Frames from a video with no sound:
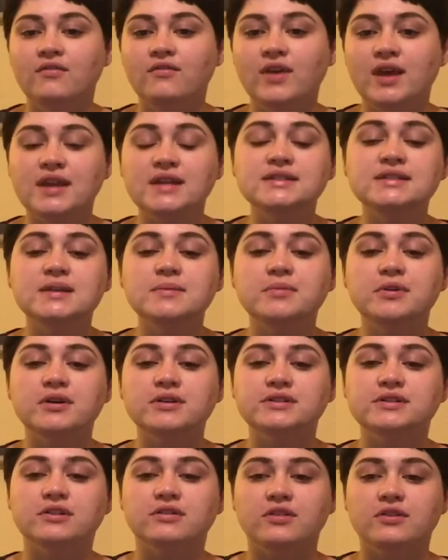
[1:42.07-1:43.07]
Fantasy
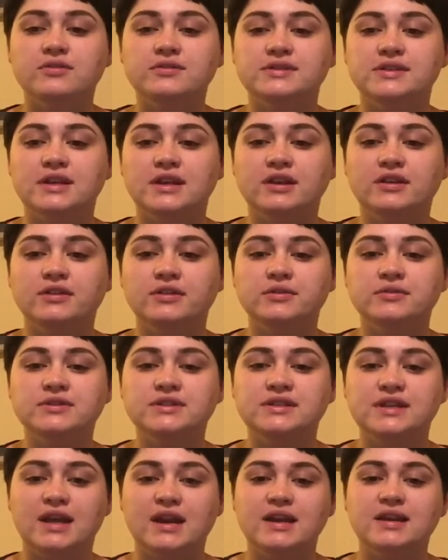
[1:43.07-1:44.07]
books are those that include
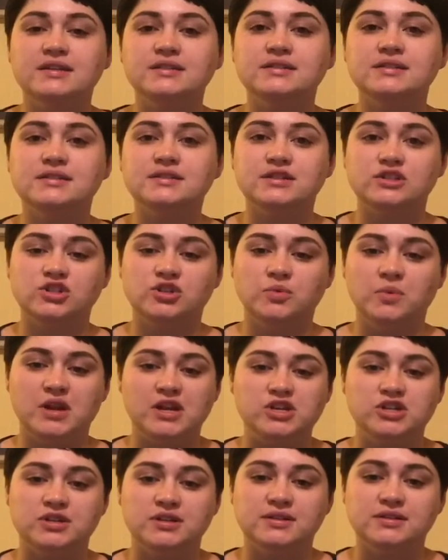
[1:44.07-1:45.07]
settings and
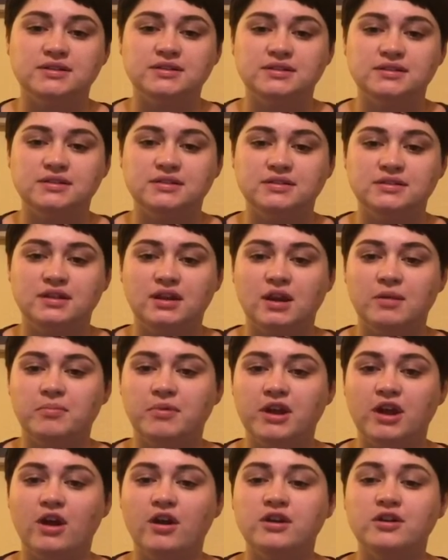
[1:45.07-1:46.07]
situations that are
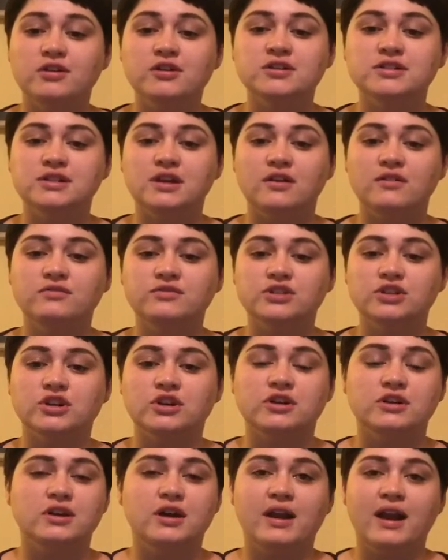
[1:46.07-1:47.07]
beyond ourselves or
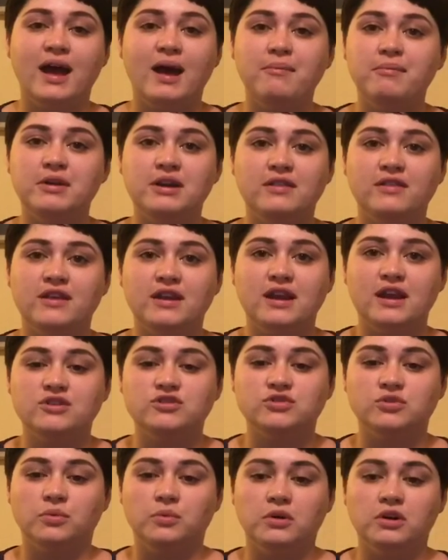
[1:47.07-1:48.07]
could not happen in the
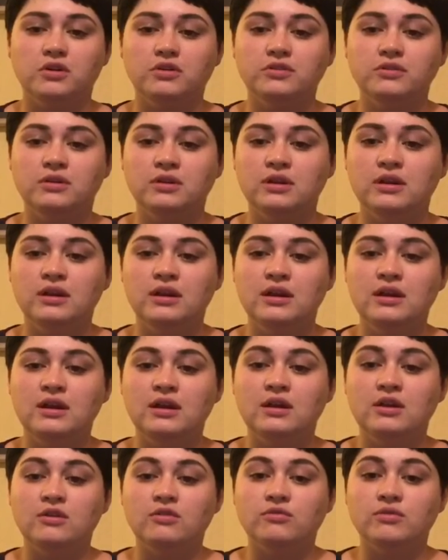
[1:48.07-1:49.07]
natural world.
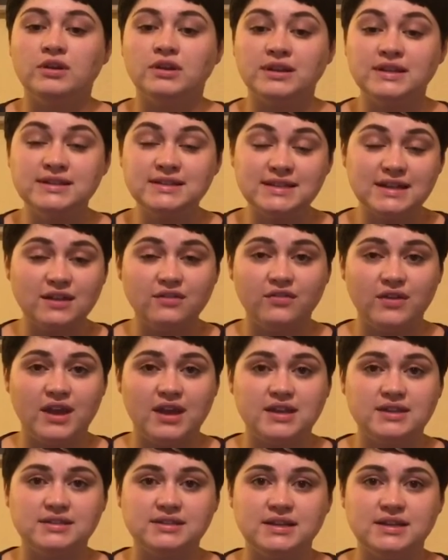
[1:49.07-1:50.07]
Realistic
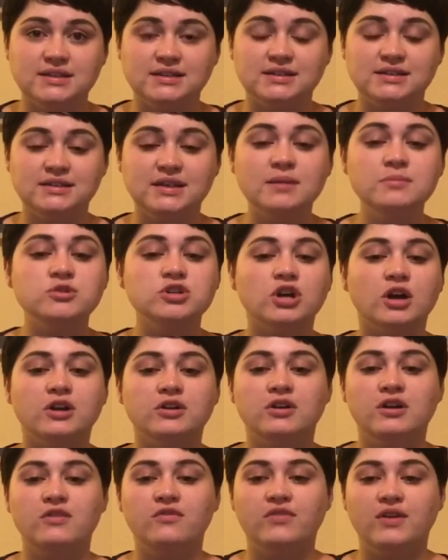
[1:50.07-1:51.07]
fantasy is a
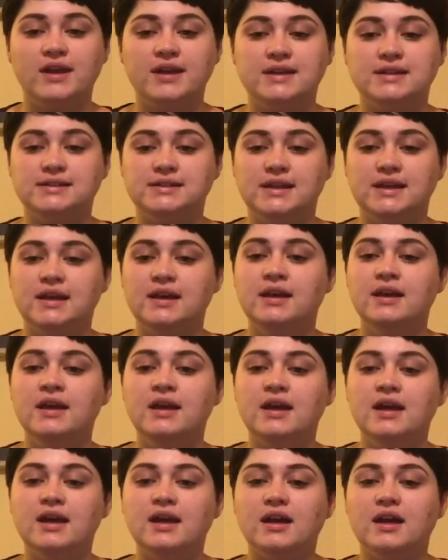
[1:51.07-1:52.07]
subgenre of fantasy
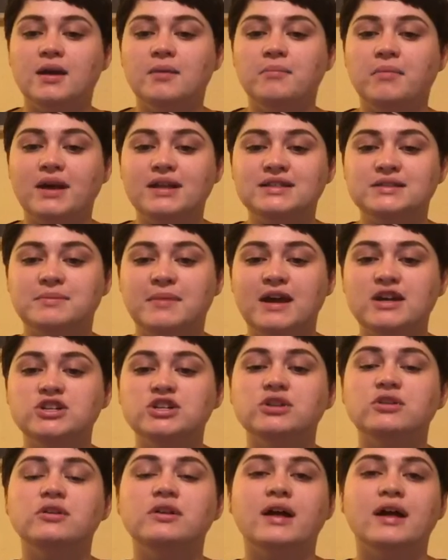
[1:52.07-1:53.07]
and combines
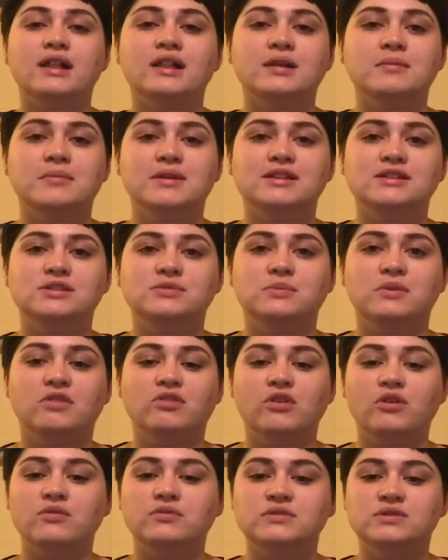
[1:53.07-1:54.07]
magical elements
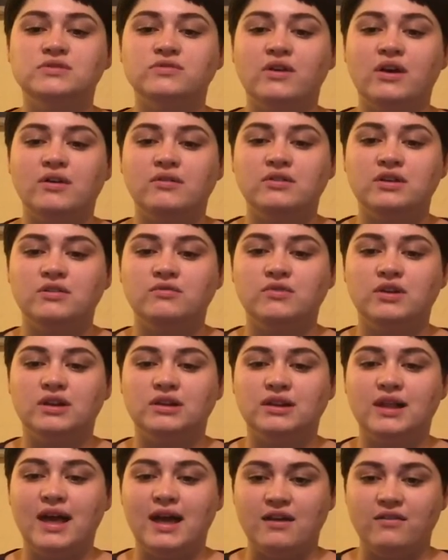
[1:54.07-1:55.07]
with those found in
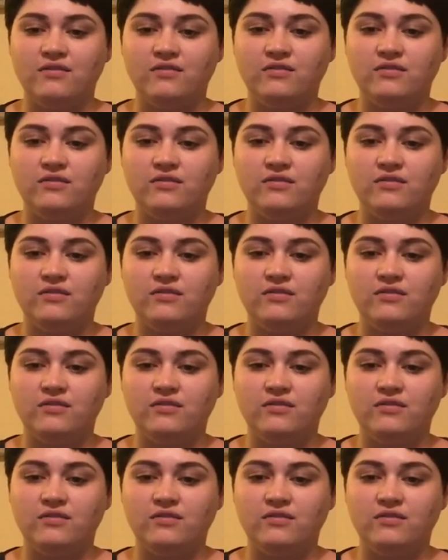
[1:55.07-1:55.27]
real life.